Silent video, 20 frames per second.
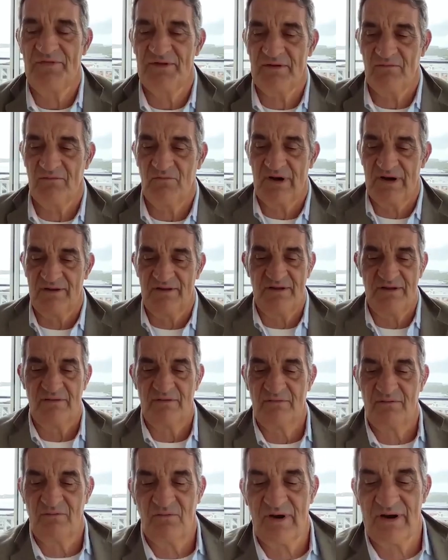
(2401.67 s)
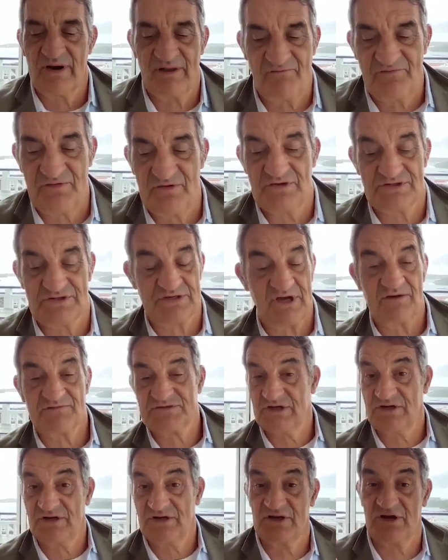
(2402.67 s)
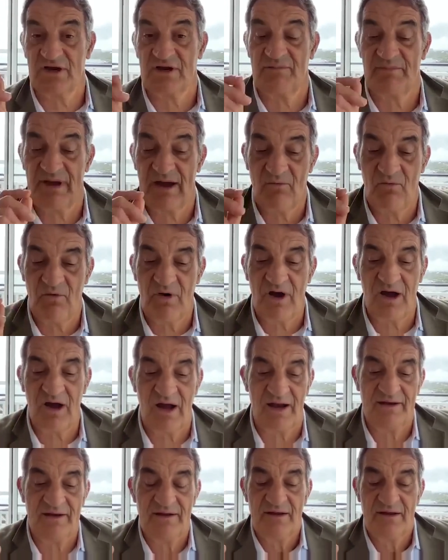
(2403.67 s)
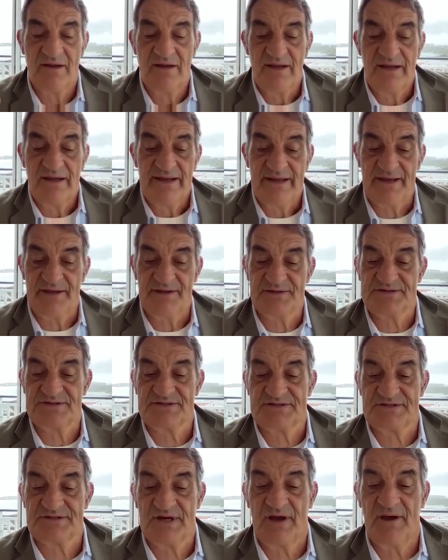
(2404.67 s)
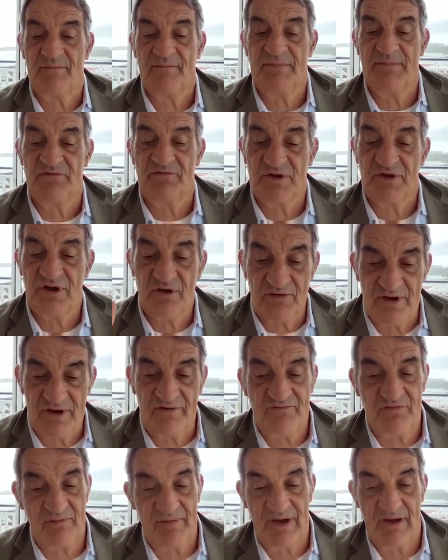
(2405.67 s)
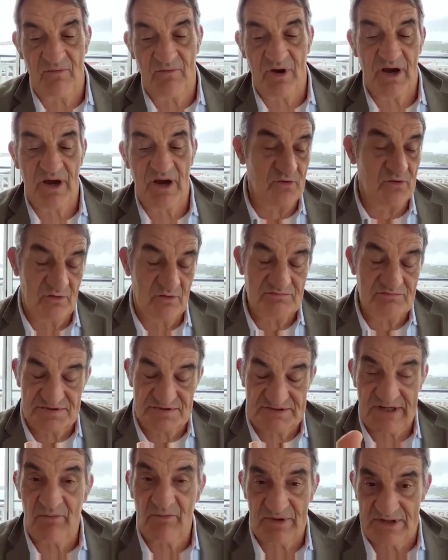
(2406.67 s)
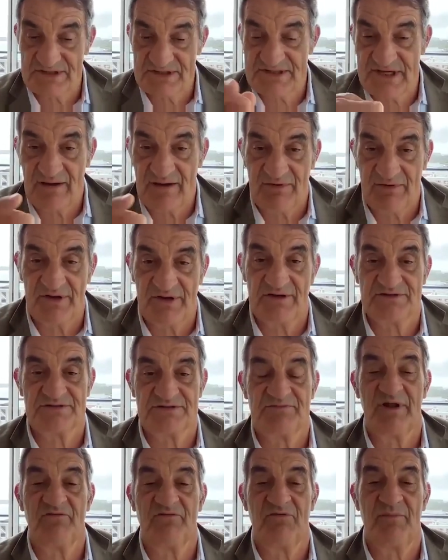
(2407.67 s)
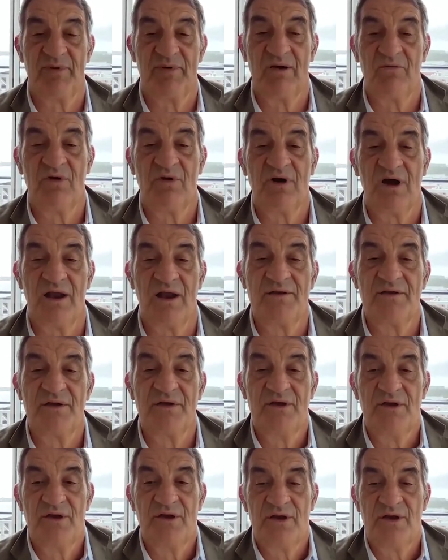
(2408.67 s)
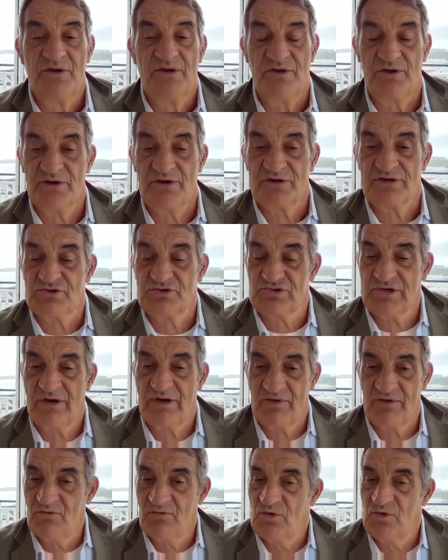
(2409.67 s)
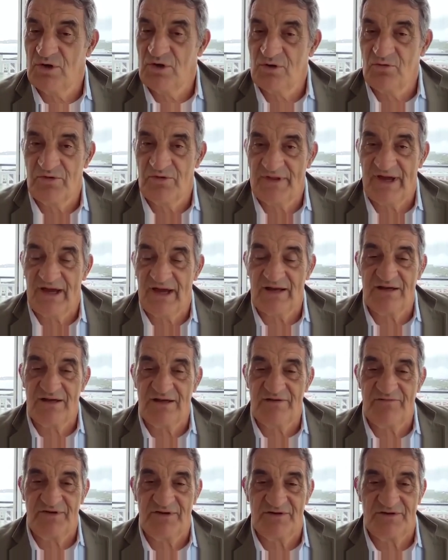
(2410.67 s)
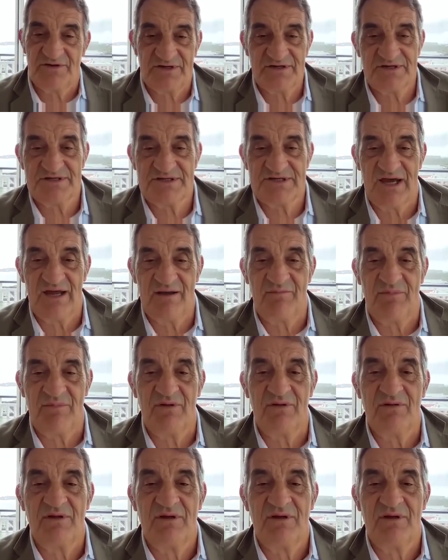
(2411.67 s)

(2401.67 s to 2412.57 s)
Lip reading: think one one of the views I've certainly got about wine is that if you know enough about wine, or someone at the table knows enough about wine, you can travel the world without leaving your dinner table.